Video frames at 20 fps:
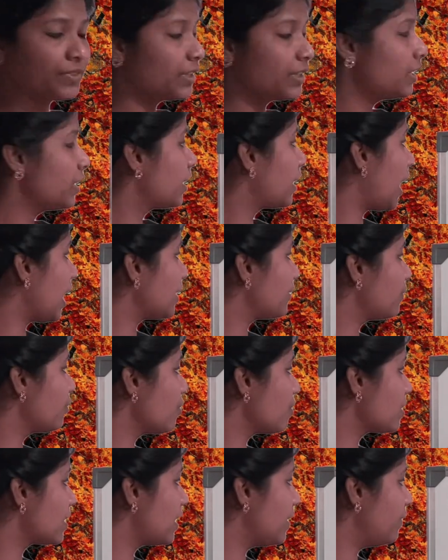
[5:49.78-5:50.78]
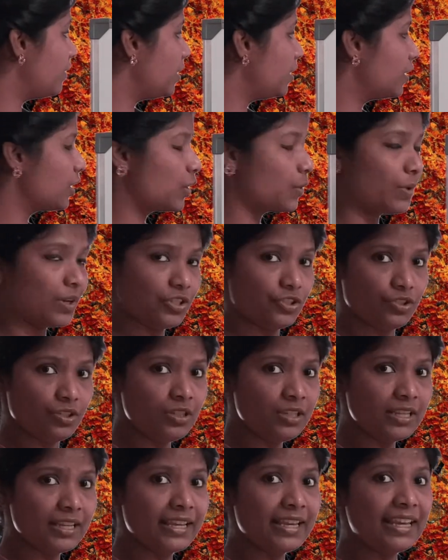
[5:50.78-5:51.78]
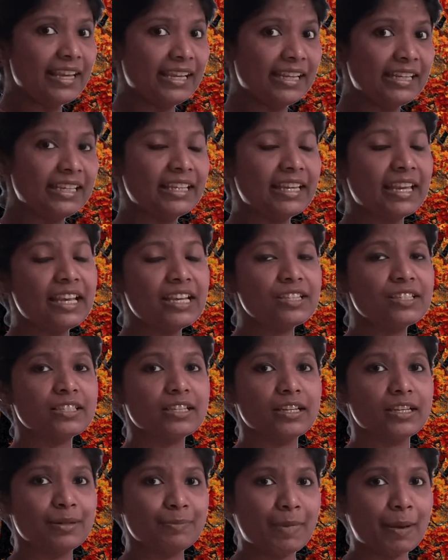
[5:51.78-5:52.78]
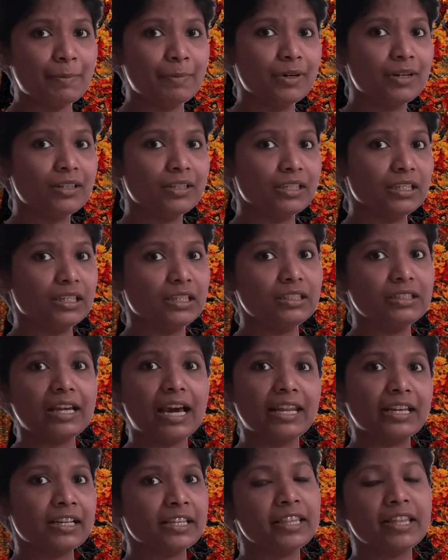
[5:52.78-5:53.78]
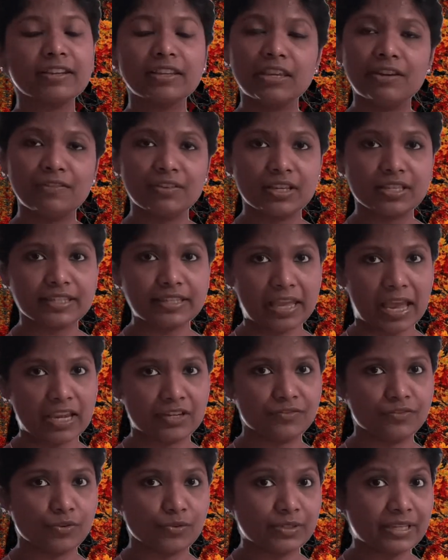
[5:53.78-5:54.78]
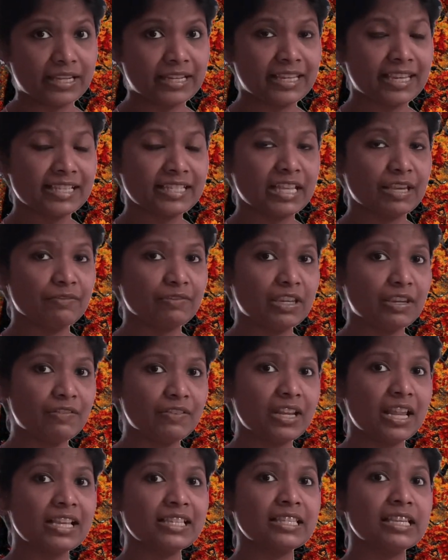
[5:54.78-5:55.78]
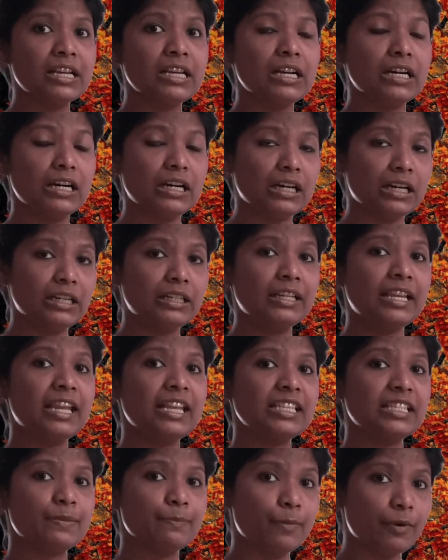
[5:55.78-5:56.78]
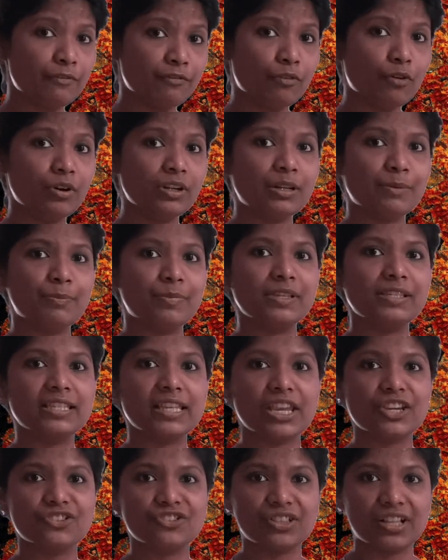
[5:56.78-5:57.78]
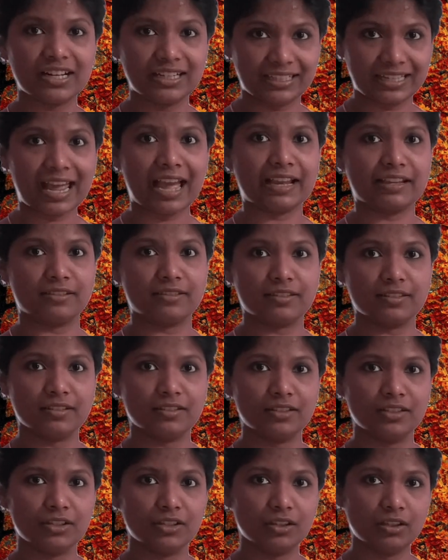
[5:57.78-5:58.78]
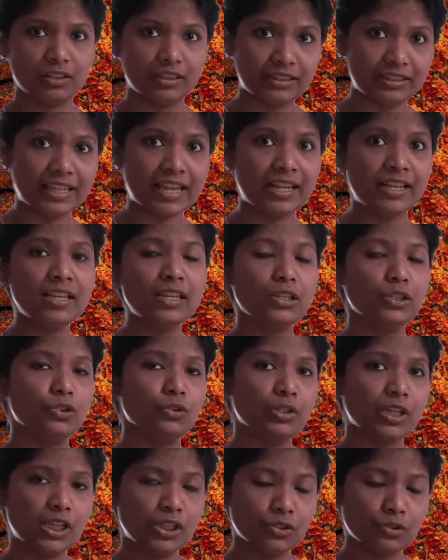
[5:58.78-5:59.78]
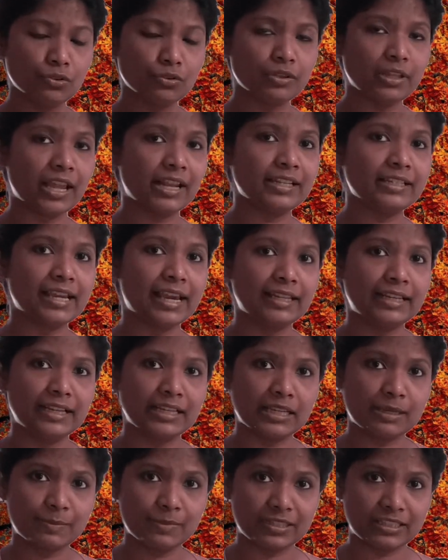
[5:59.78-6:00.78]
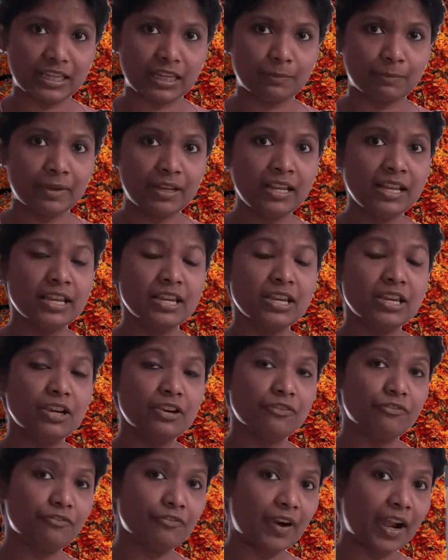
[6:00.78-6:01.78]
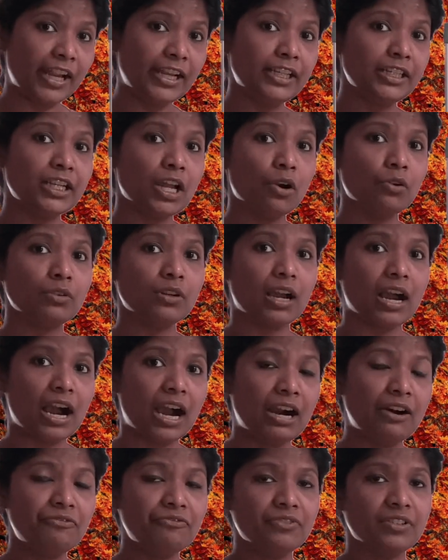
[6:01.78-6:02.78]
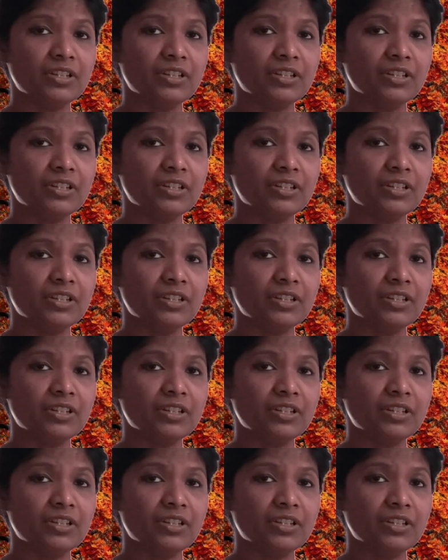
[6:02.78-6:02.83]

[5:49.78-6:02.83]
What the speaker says: Cash flow is given in the question. In case, remember here directly they are given as cash flows. In case they have given us earnings before depreciation and tax, then you need to do the entire income statement, find out after